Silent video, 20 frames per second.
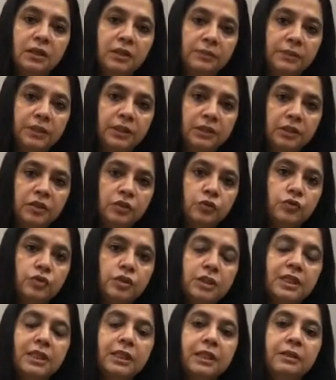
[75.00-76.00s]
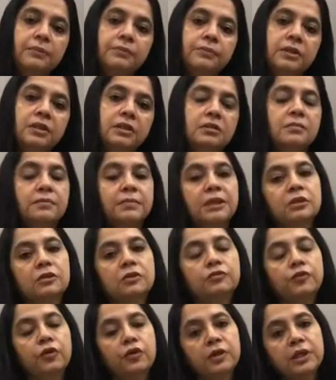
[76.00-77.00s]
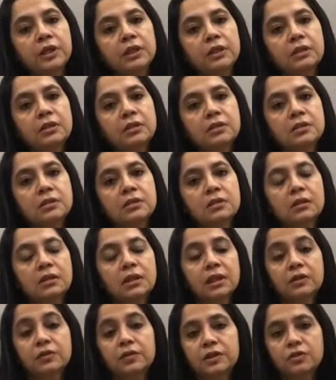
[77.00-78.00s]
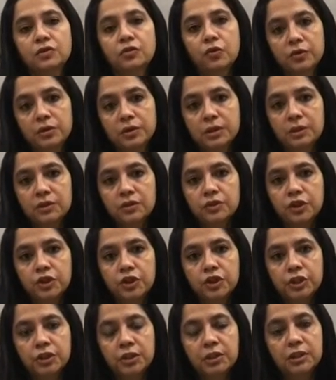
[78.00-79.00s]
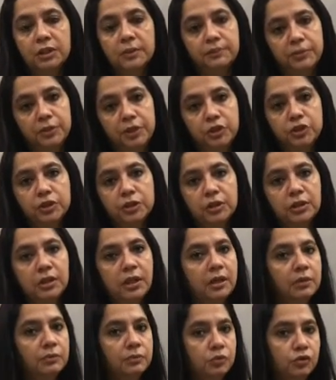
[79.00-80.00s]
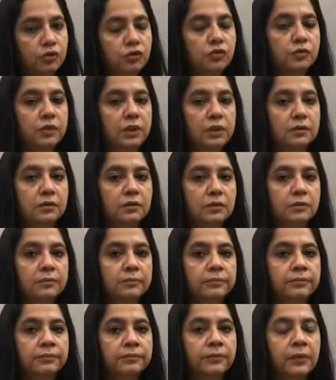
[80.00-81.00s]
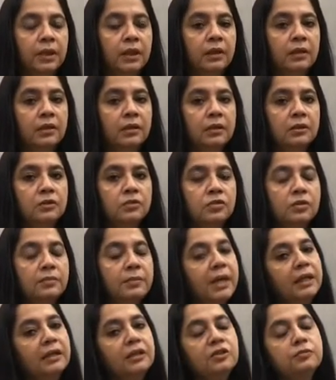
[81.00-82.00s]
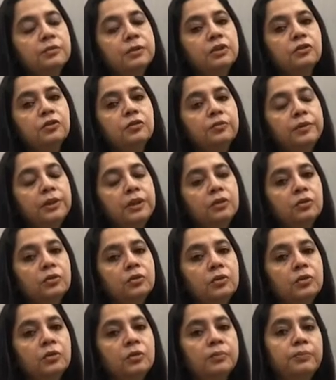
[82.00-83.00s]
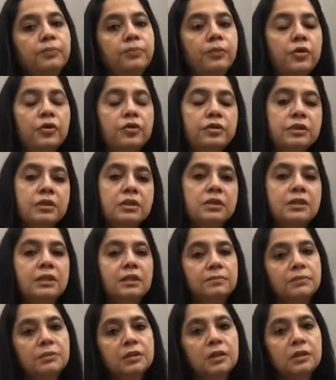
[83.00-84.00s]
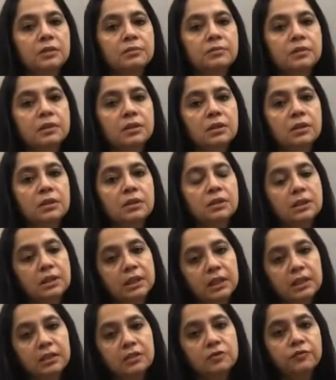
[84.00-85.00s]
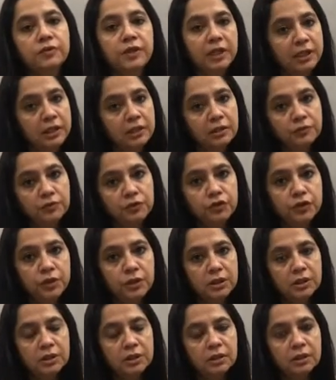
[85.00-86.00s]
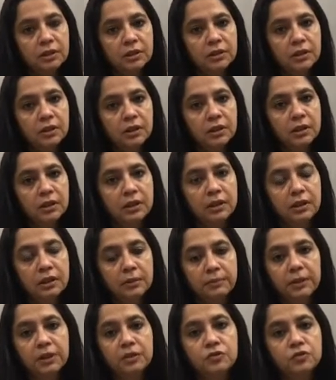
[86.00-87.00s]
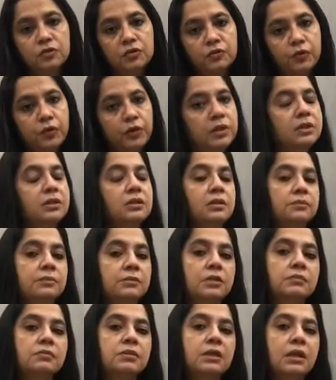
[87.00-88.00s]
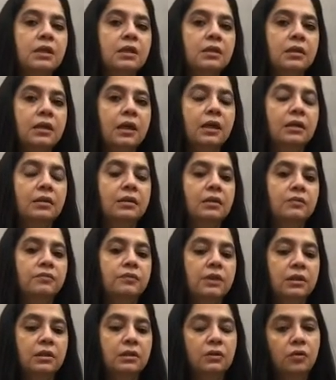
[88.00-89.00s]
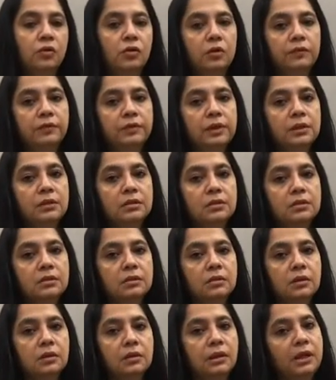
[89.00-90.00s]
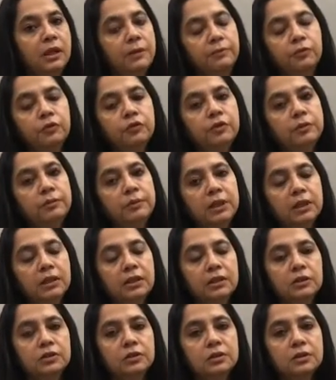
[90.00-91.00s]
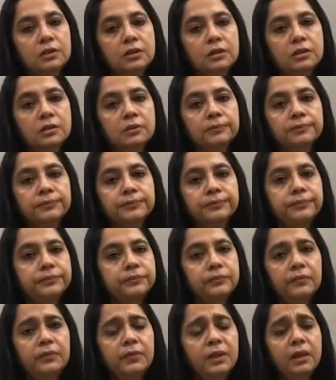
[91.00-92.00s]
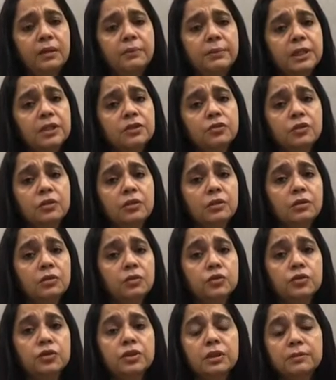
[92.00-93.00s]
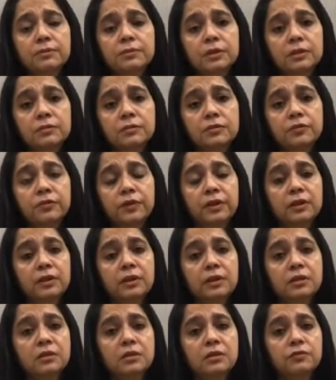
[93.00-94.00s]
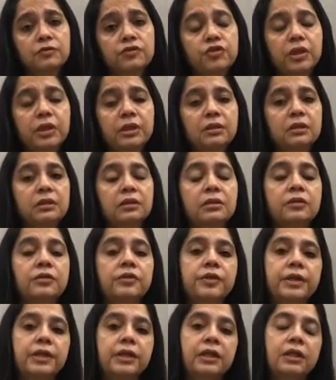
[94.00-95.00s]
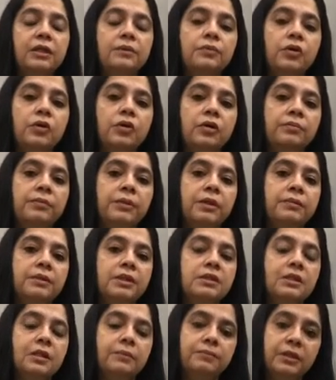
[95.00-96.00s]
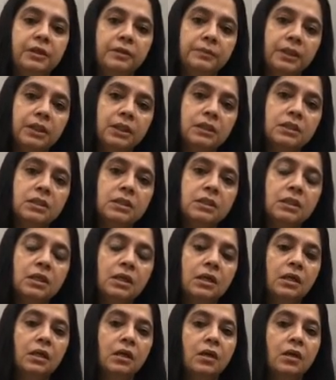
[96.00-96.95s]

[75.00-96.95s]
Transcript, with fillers: inability to sleep, this mental fogginess, uh, decreased concentration, depression and mood swings. So the management of menopausal symptoms uh, stays very individualistic it depends on what the symptoms are and then we can always uh, help you with medications based on those symptoms whether it's a vaginal cream or maybe supplements